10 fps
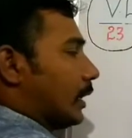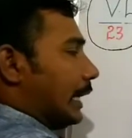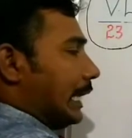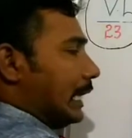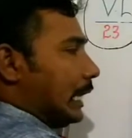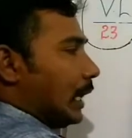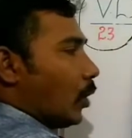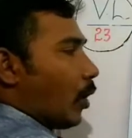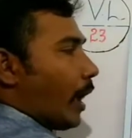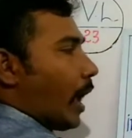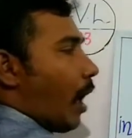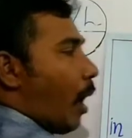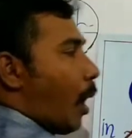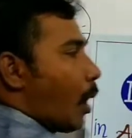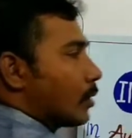in,
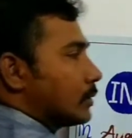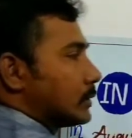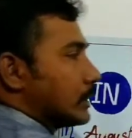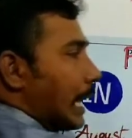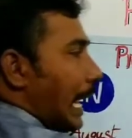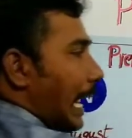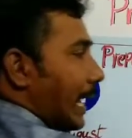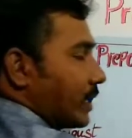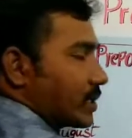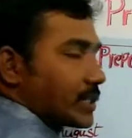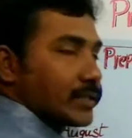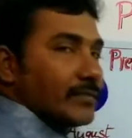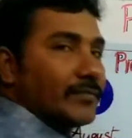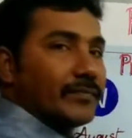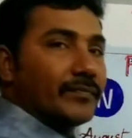on, at.
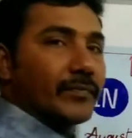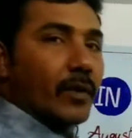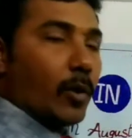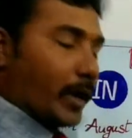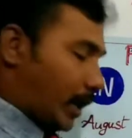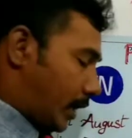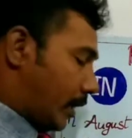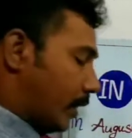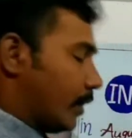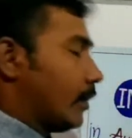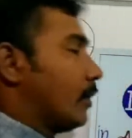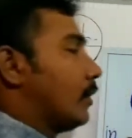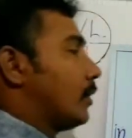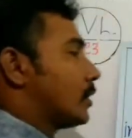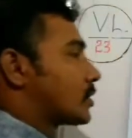Okay.
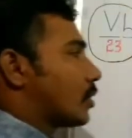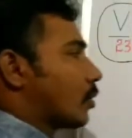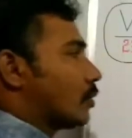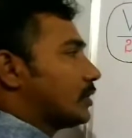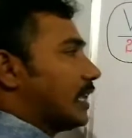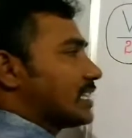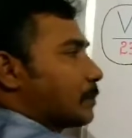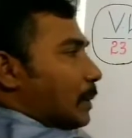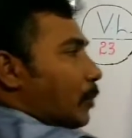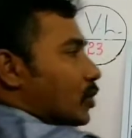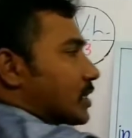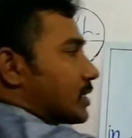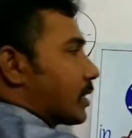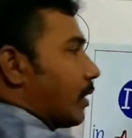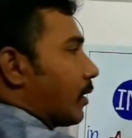So these
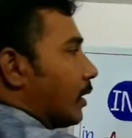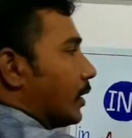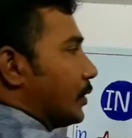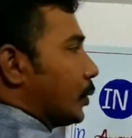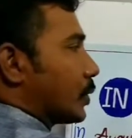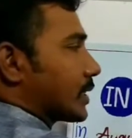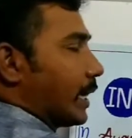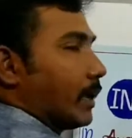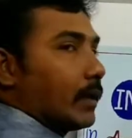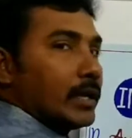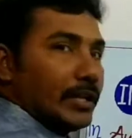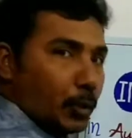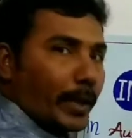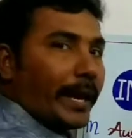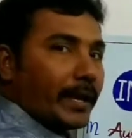prepositions are using
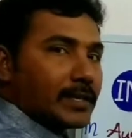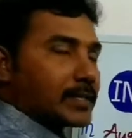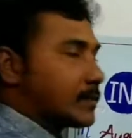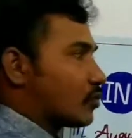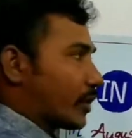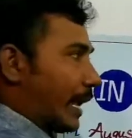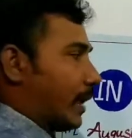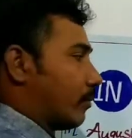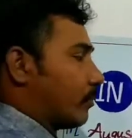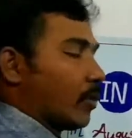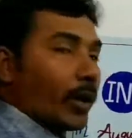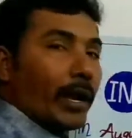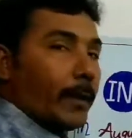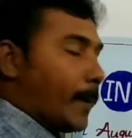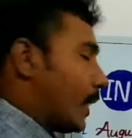indicates the time.
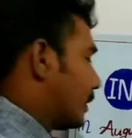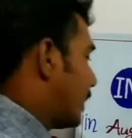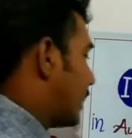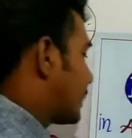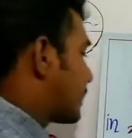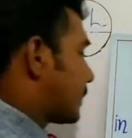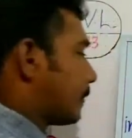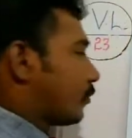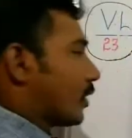Okay. Yes.